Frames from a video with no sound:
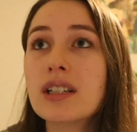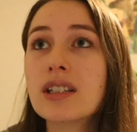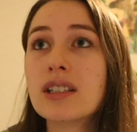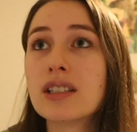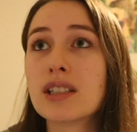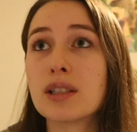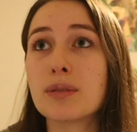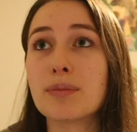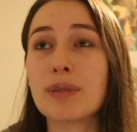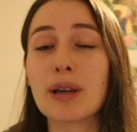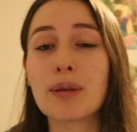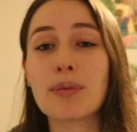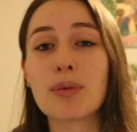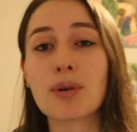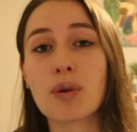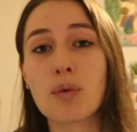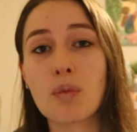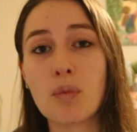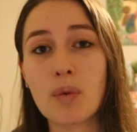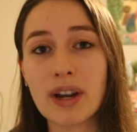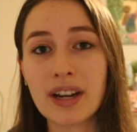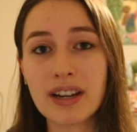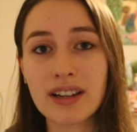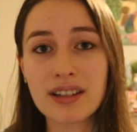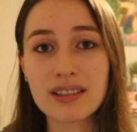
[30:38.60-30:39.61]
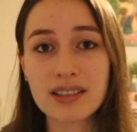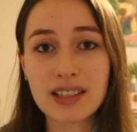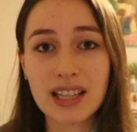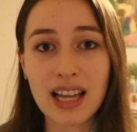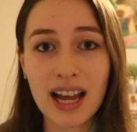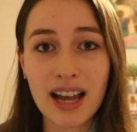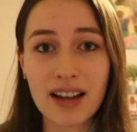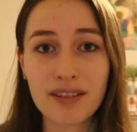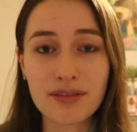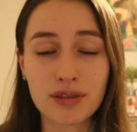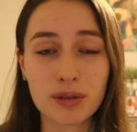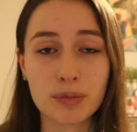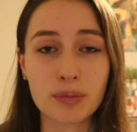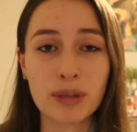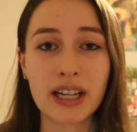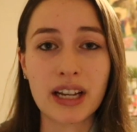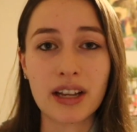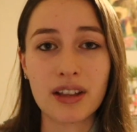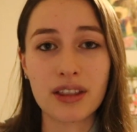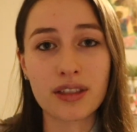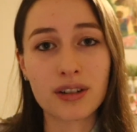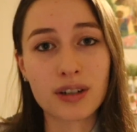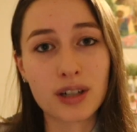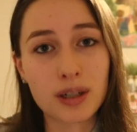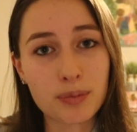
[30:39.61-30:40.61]
to be able to witness that from like a
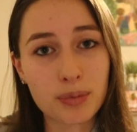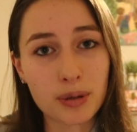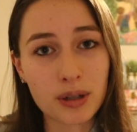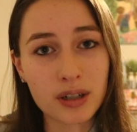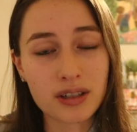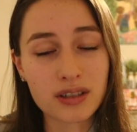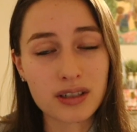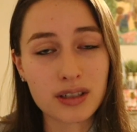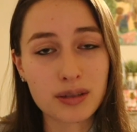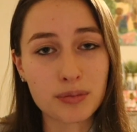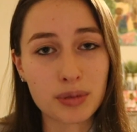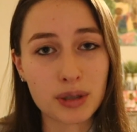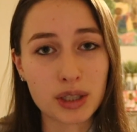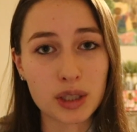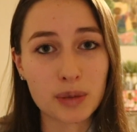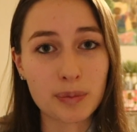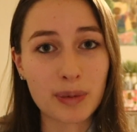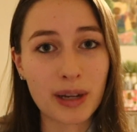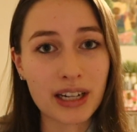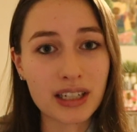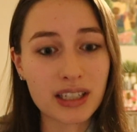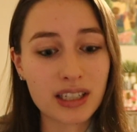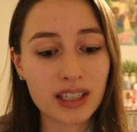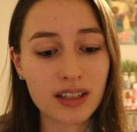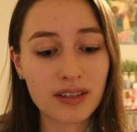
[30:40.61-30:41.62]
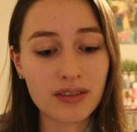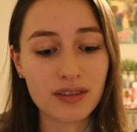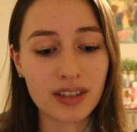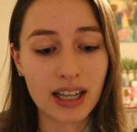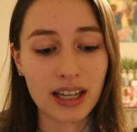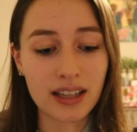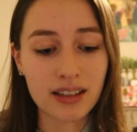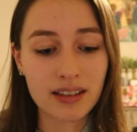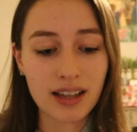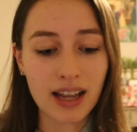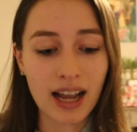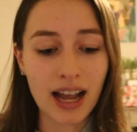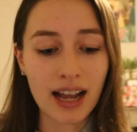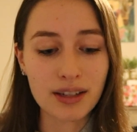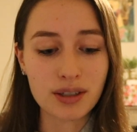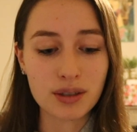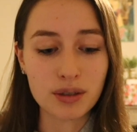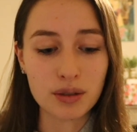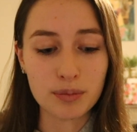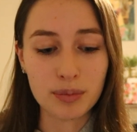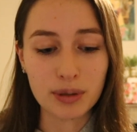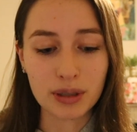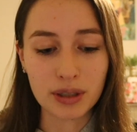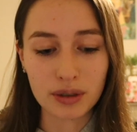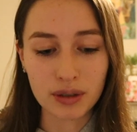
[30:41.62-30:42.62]
third person perspective, that had to
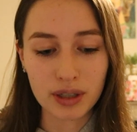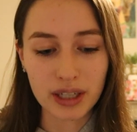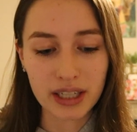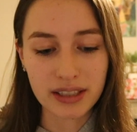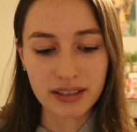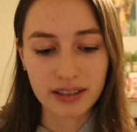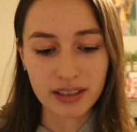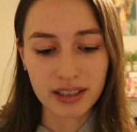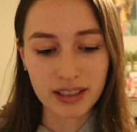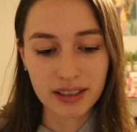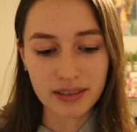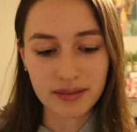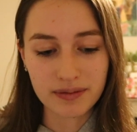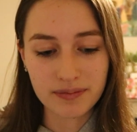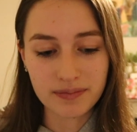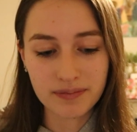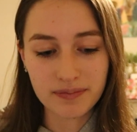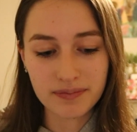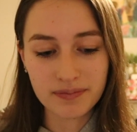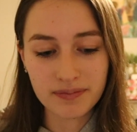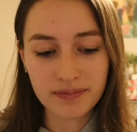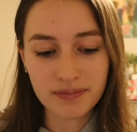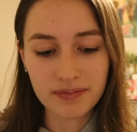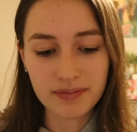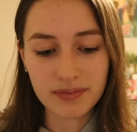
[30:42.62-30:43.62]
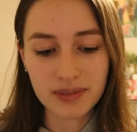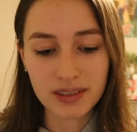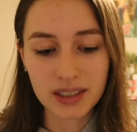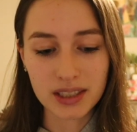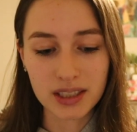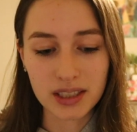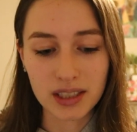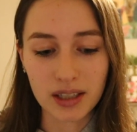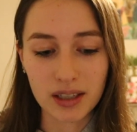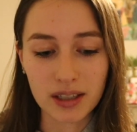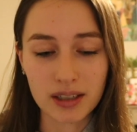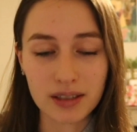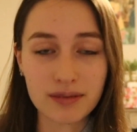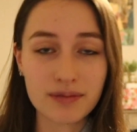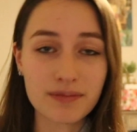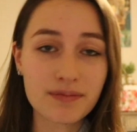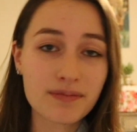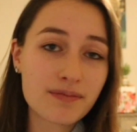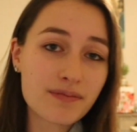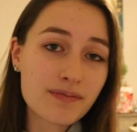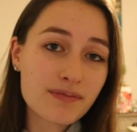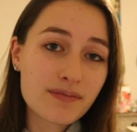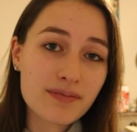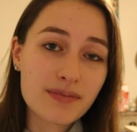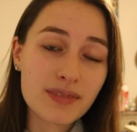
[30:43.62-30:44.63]
have been crazy. So
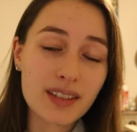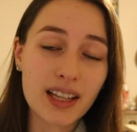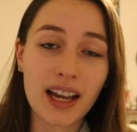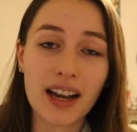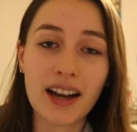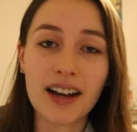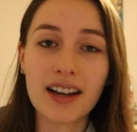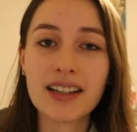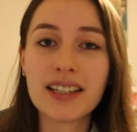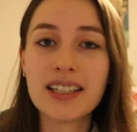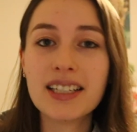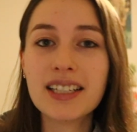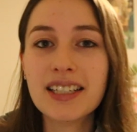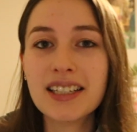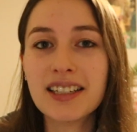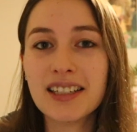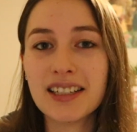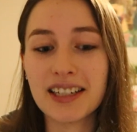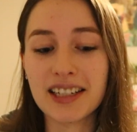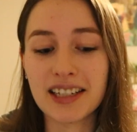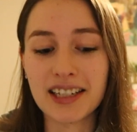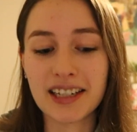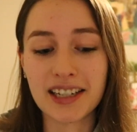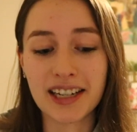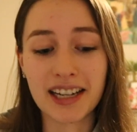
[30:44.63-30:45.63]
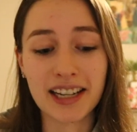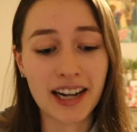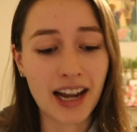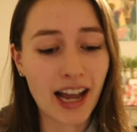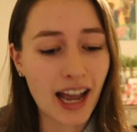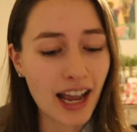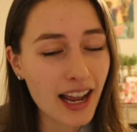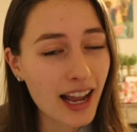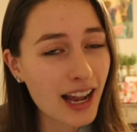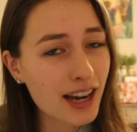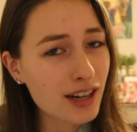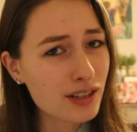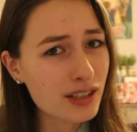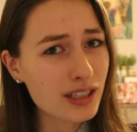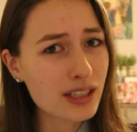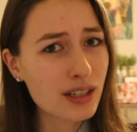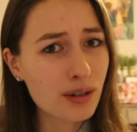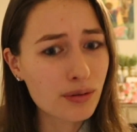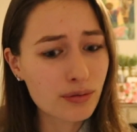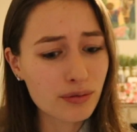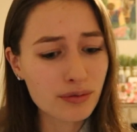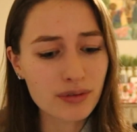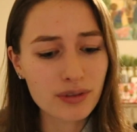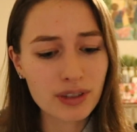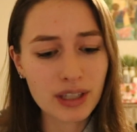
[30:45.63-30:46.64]
yeah. And I actually
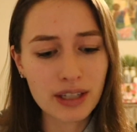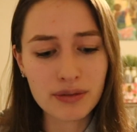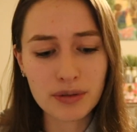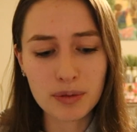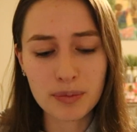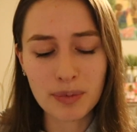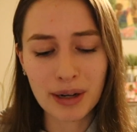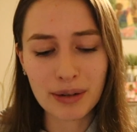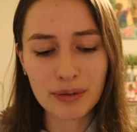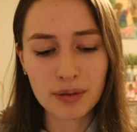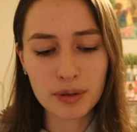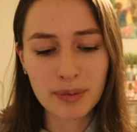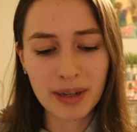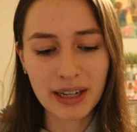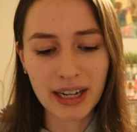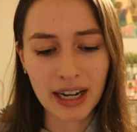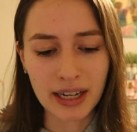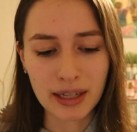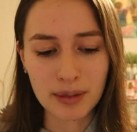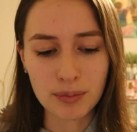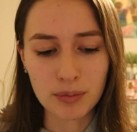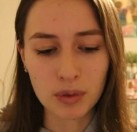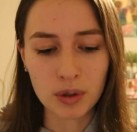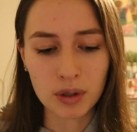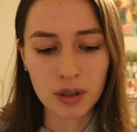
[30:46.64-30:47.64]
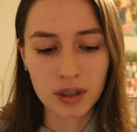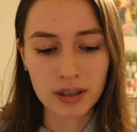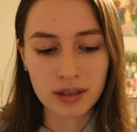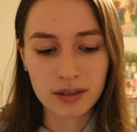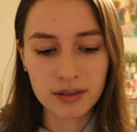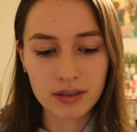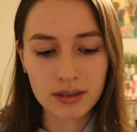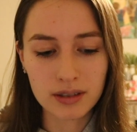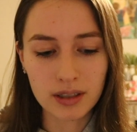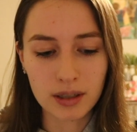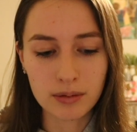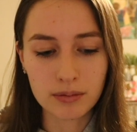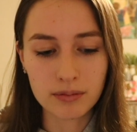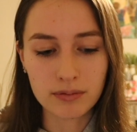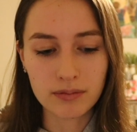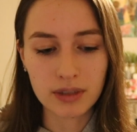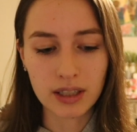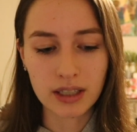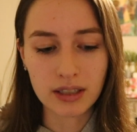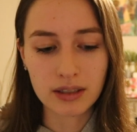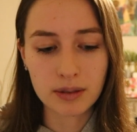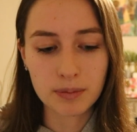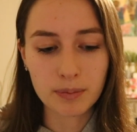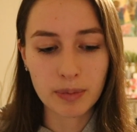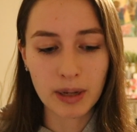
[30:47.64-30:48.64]
don't live with my roommate anymore.
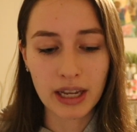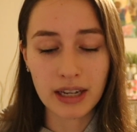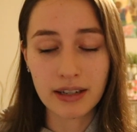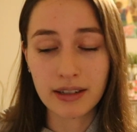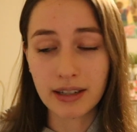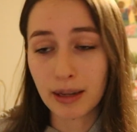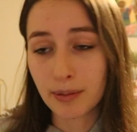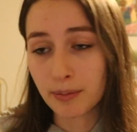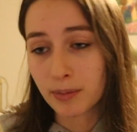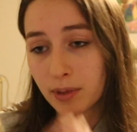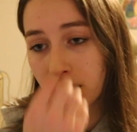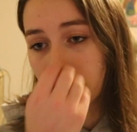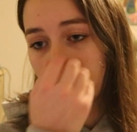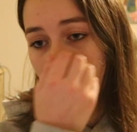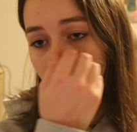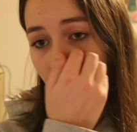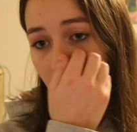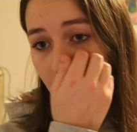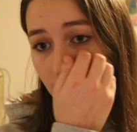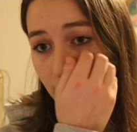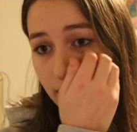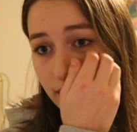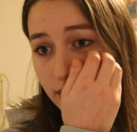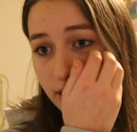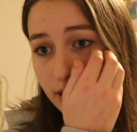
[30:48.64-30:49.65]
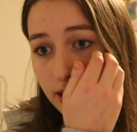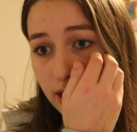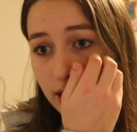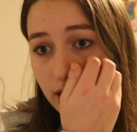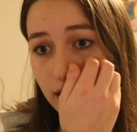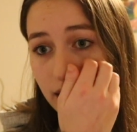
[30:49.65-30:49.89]
This pandemic has,